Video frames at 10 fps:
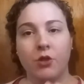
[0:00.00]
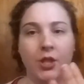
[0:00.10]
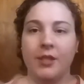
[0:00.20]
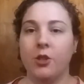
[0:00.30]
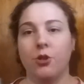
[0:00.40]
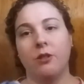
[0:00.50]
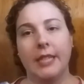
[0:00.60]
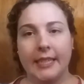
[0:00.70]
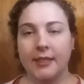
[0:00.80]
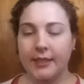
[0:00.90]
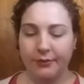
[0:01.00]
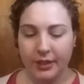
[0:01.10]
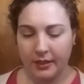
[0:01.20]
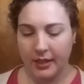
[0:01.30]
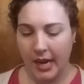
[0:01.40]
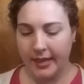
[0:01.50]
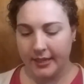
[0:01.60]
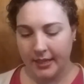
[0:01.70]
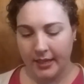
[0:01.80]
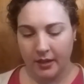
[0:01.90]
she stitched her legs different than I
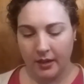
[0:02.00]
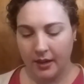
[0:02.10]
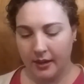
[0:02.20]
did.